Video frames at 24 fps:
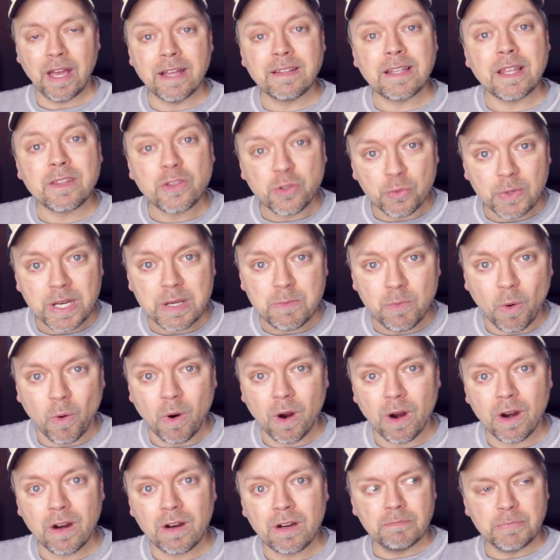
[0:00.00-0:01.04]
and then 3
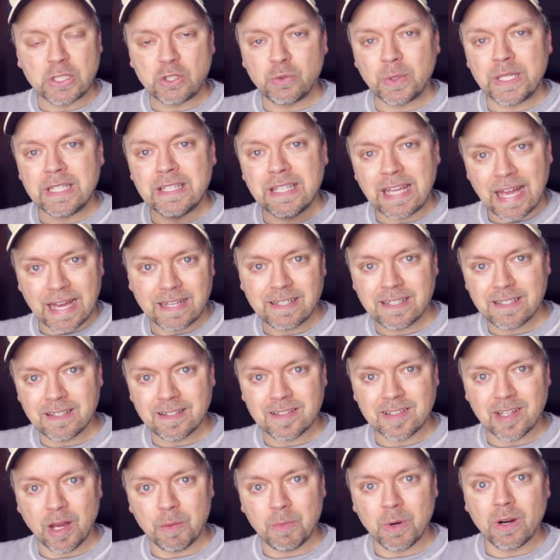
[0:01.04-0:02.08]
more between the end of the
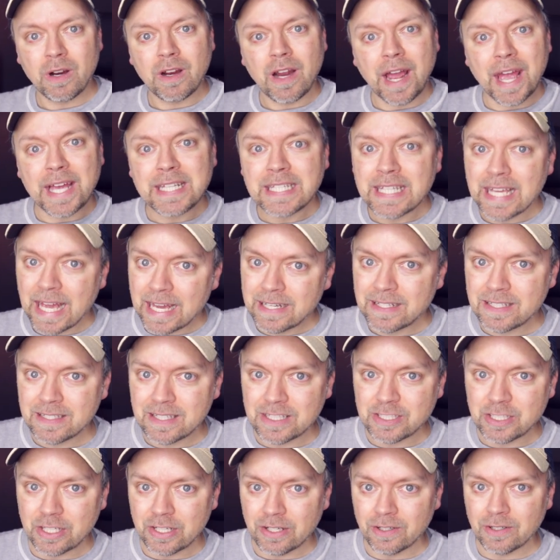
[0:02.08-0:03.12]
summer and the end of
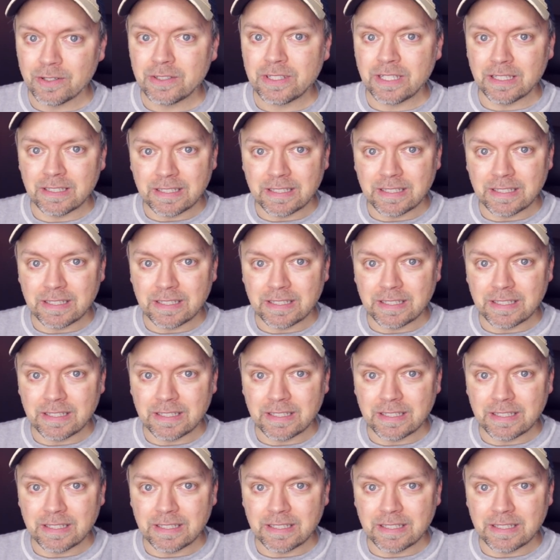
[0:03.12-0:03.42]
the year. The